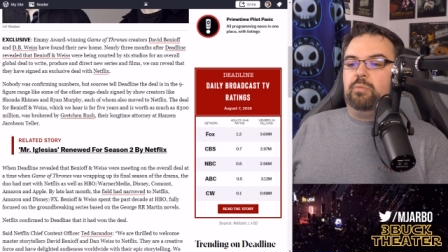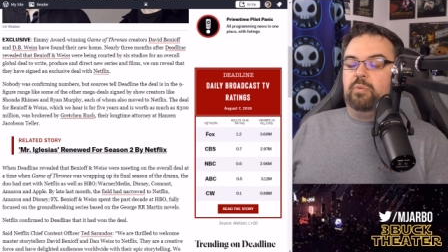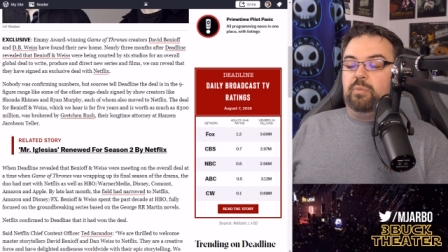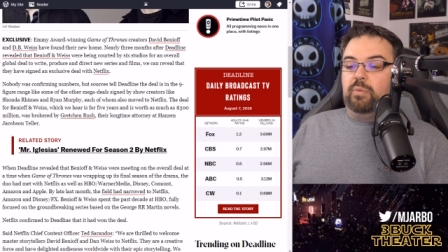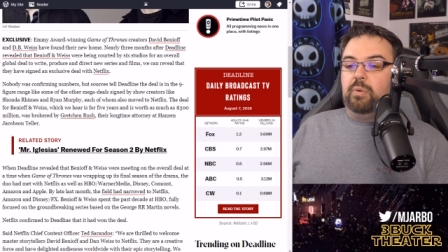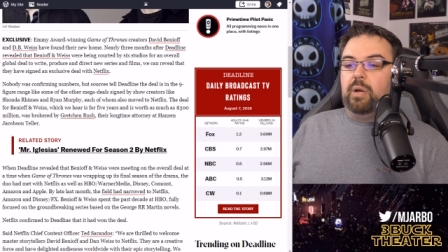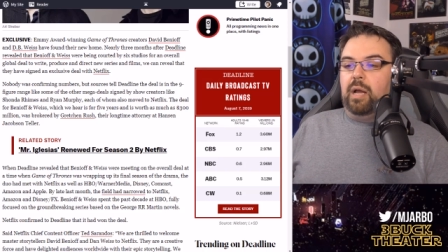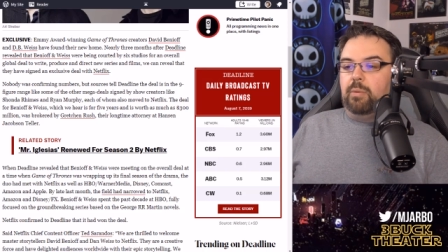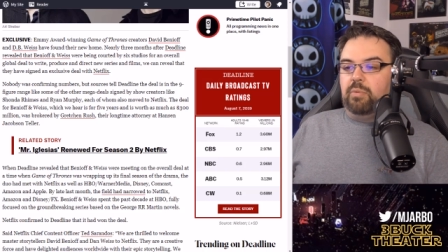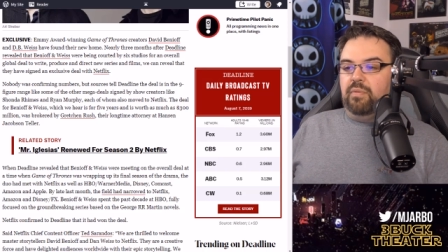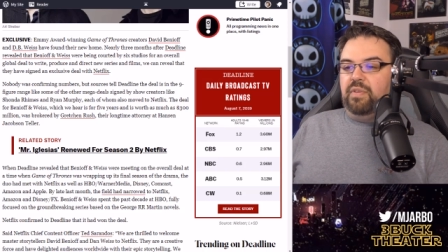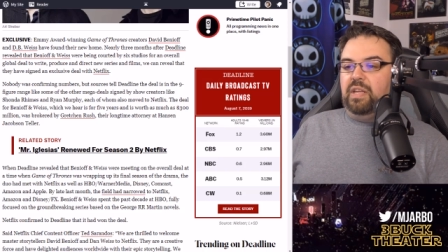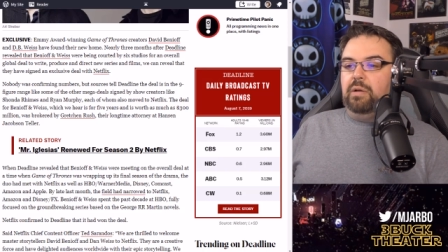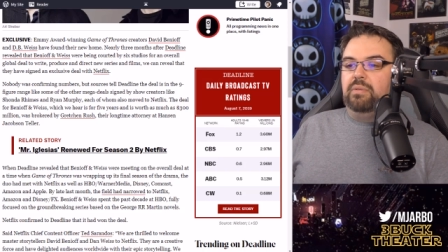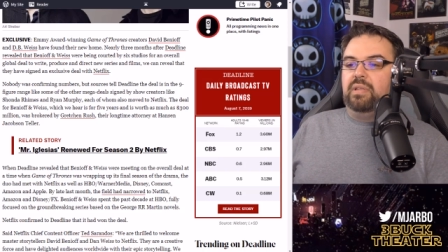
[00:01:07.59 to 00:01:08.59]
uh,
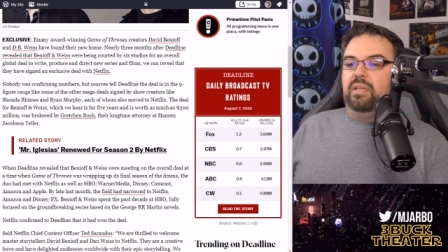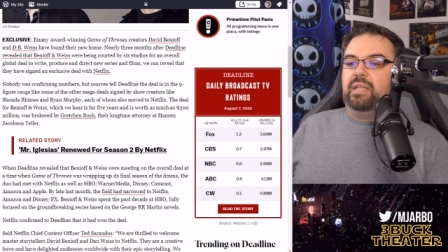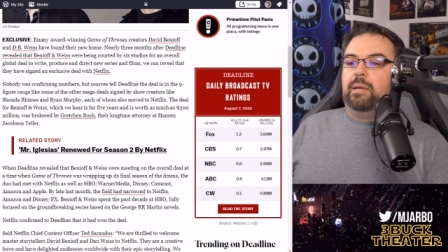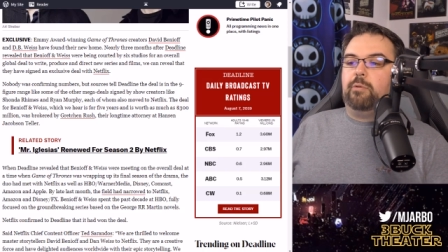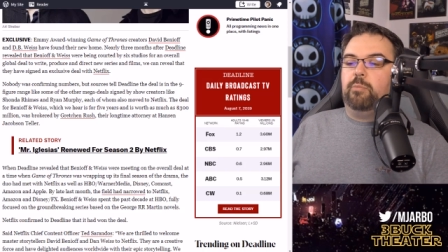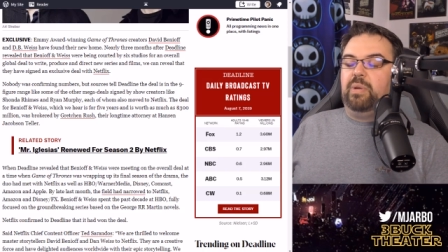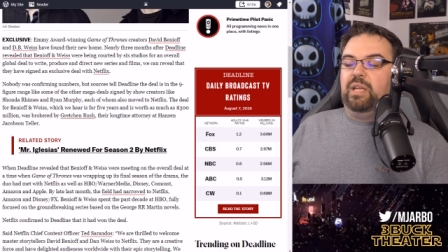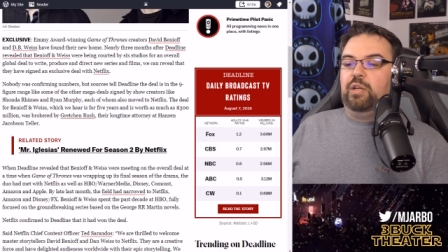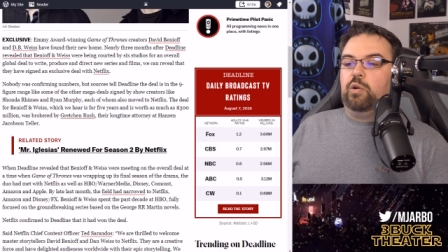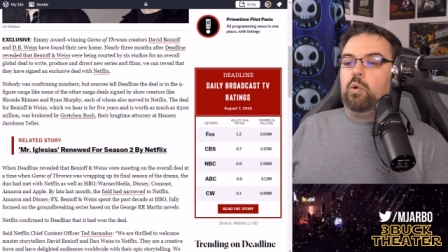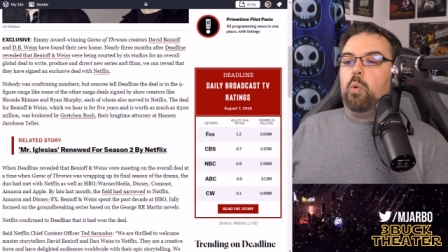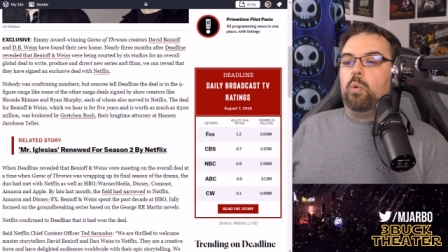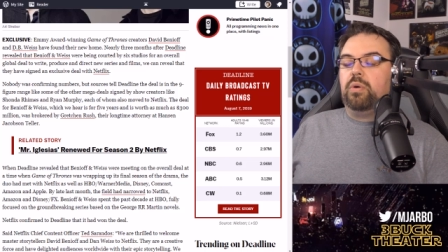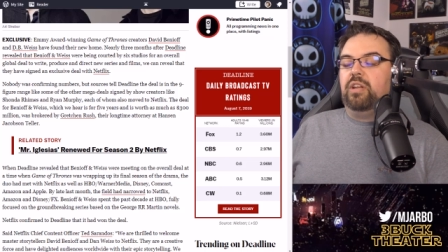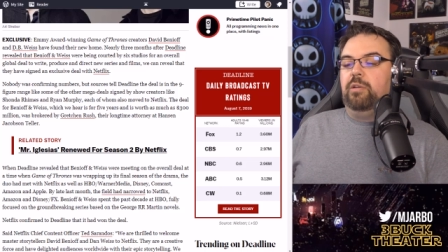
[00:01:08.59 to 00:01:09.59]
revealed that they were being
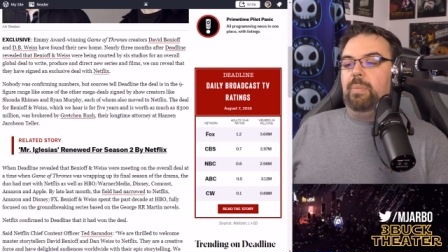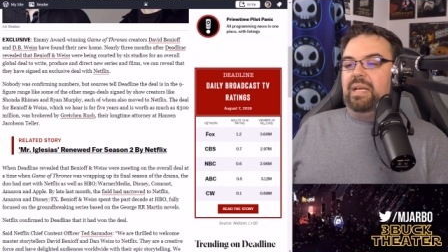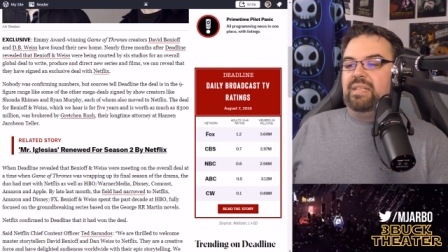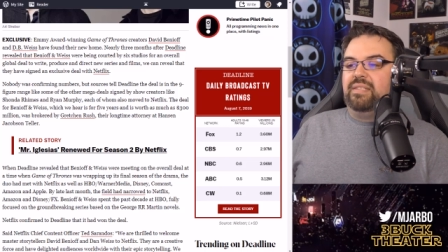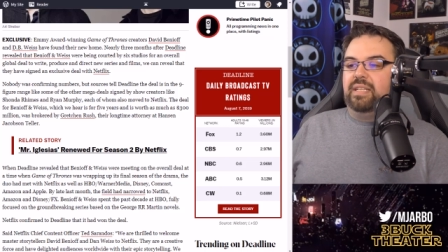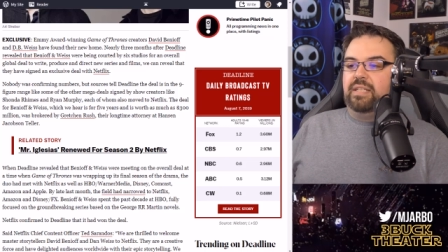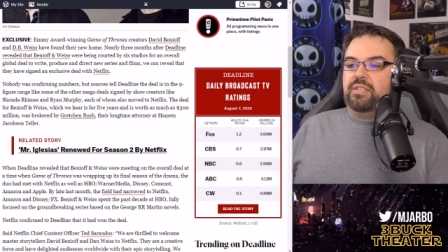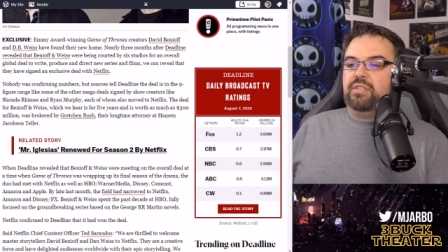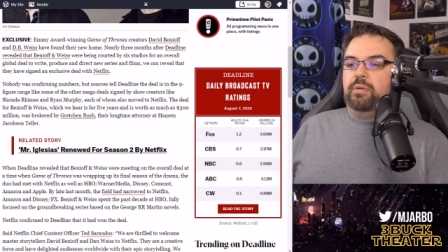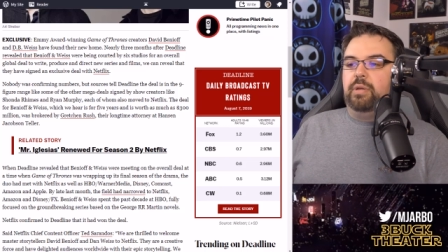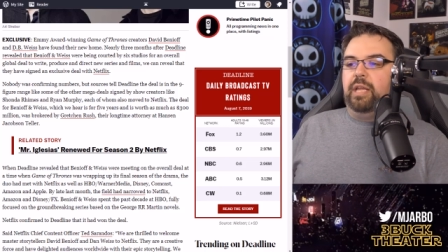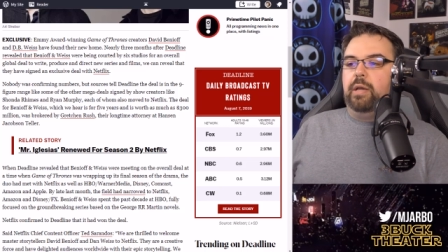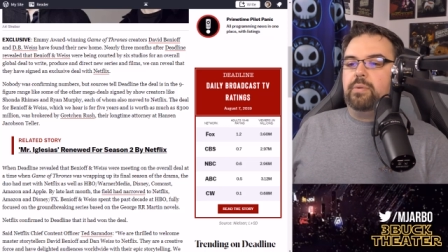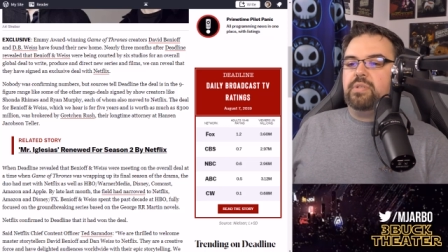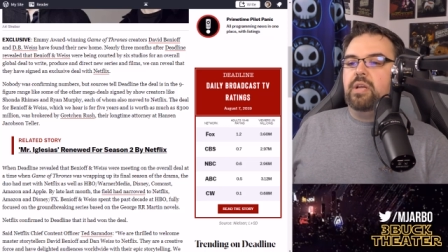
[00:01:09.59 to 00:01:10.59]
courted by six
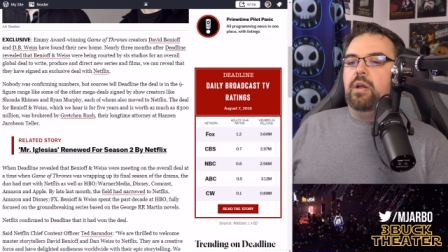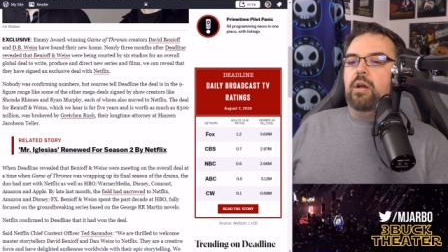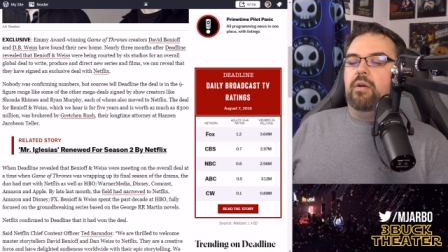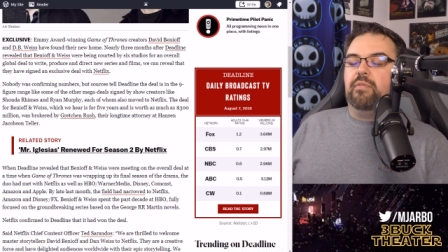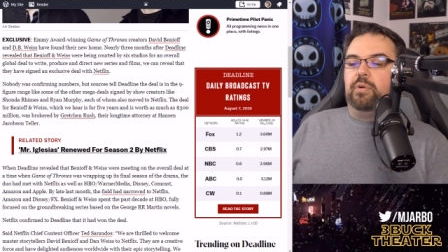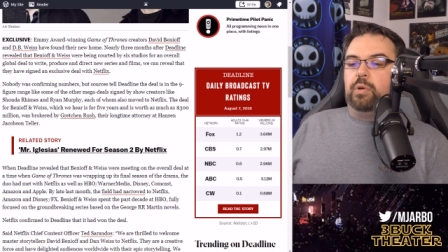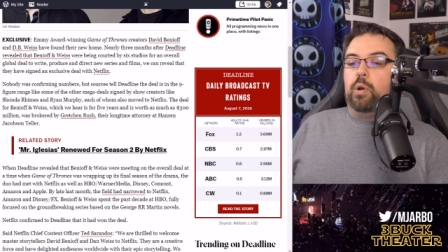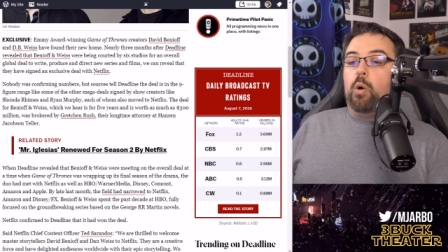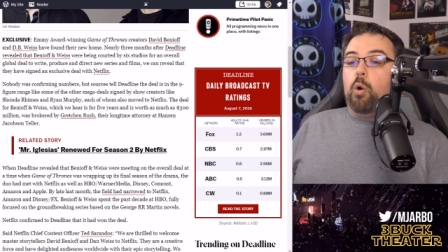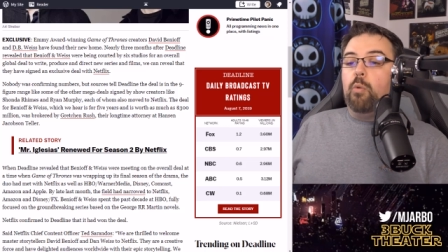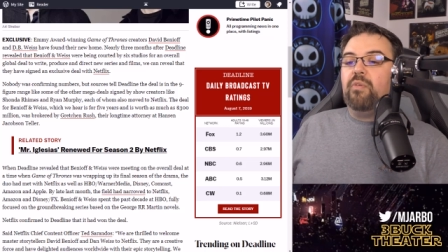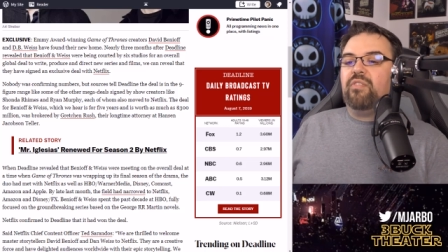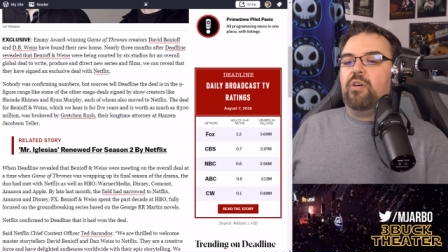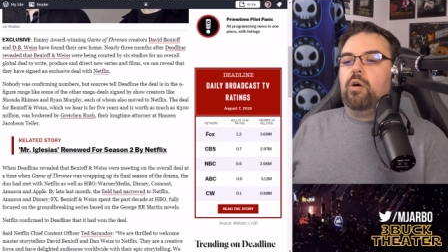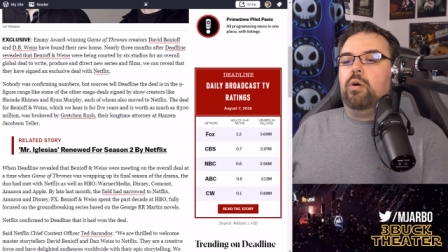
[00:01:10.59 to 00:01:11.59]
studios for an
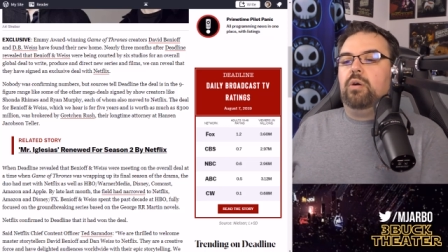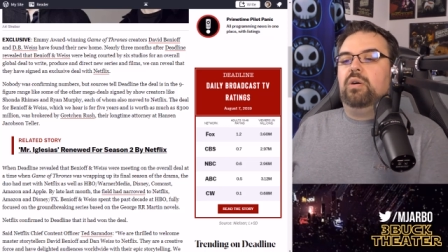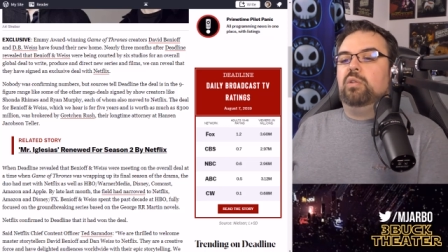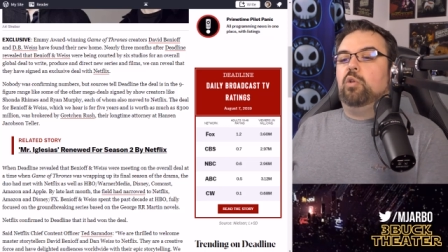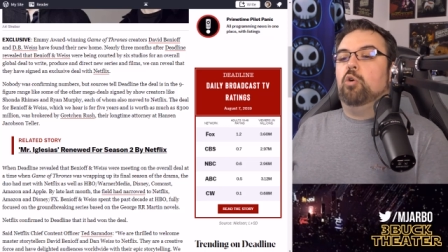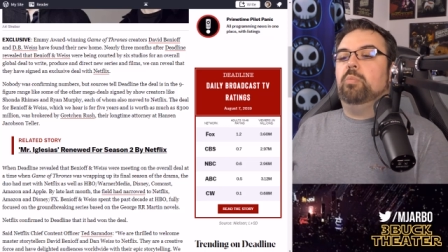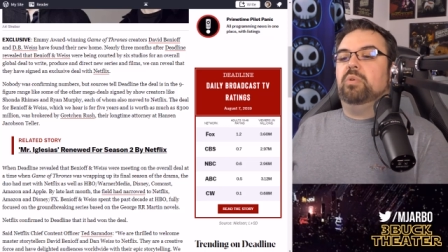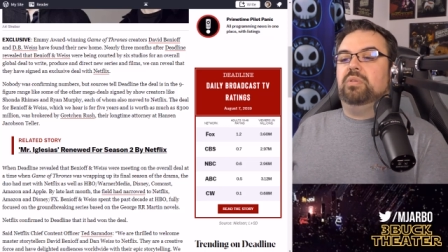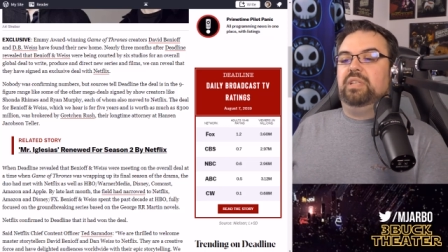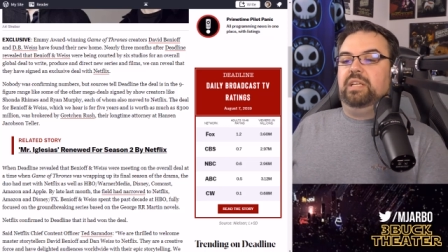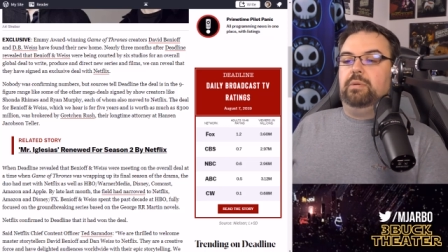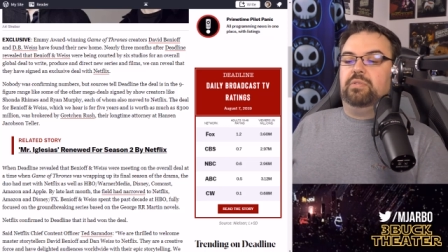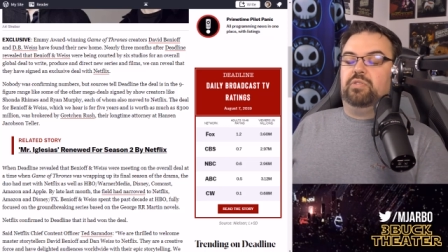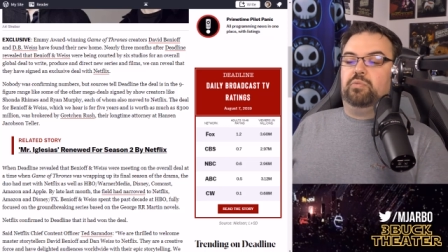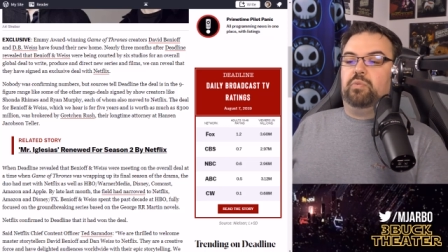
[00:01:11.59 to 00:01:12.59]
overall global
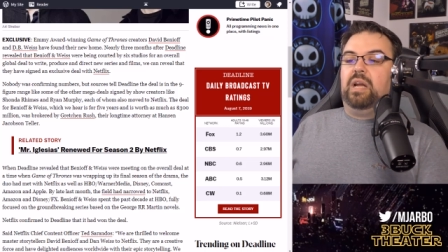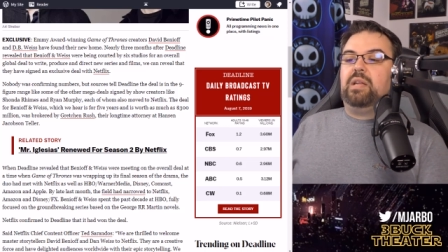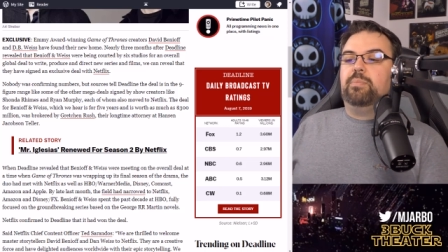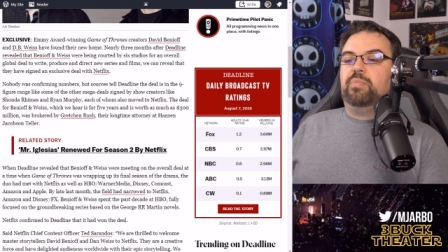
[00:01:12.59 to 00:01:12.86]
deal to write,